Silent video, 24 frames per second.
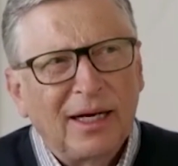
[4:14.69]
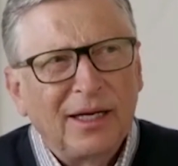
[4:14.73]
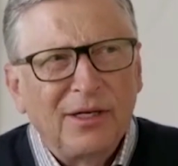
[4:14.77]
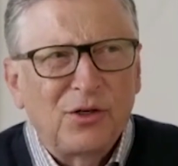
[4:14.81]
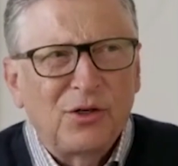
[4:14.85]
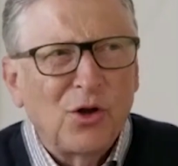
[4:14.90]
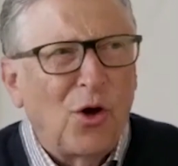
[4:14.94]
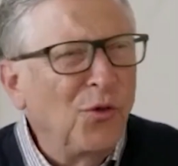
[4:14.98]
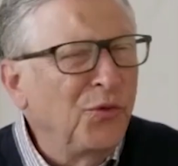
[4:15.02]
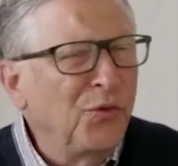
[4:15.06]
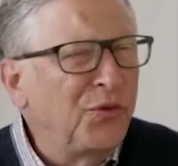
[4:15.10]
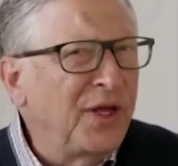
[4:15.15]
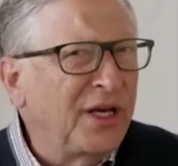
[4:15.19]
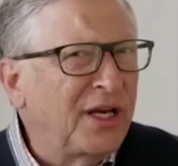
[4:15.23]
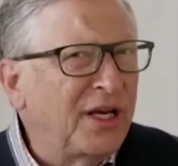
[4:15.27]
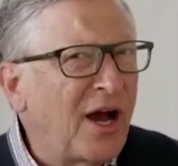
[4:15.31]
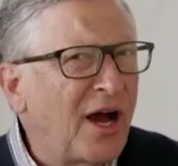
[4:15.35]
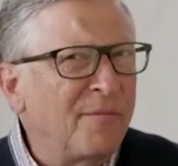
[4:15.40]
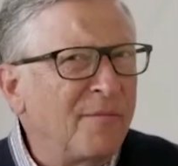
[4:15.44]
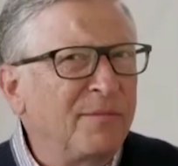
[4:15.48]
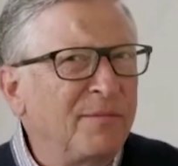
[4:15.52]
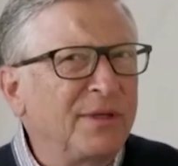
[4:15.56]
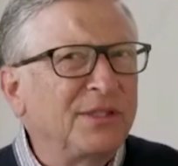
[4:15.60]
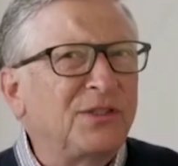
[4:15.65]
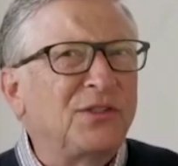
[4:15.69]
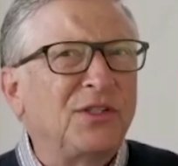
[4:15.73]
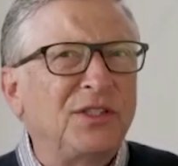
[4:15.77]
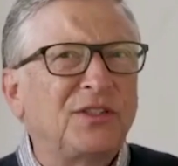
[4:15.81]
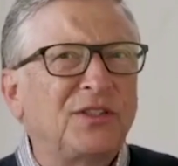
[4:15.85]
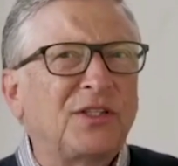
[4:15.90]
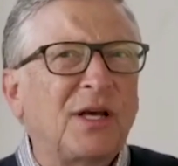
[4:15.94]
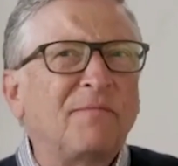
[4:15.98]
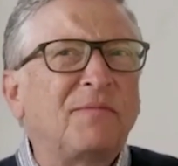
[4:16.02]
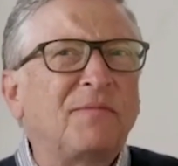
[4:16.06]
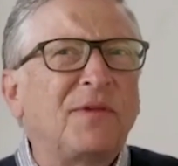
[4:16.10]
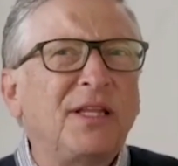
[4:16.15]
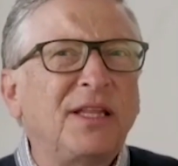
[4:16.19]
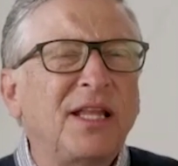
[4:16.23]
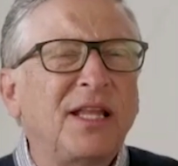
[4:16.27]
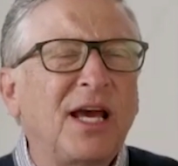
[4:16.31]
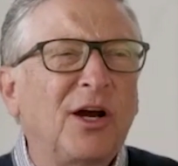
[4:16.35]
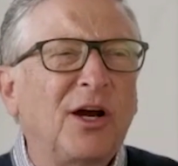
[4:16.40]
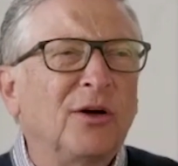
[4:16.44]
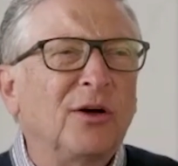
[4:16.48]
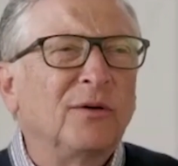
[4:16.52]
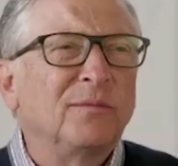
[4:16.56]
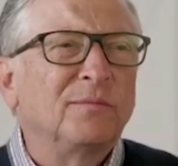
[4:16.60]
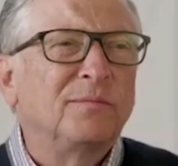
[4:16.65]
don't think I'm missing something
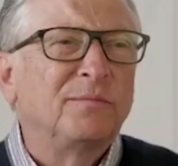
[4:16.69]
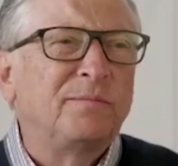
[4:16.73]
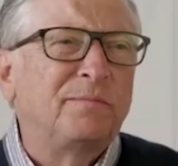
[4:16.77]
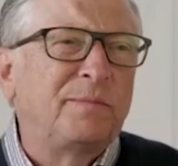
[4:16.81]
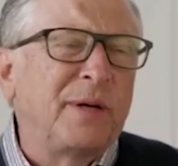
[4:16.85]
there.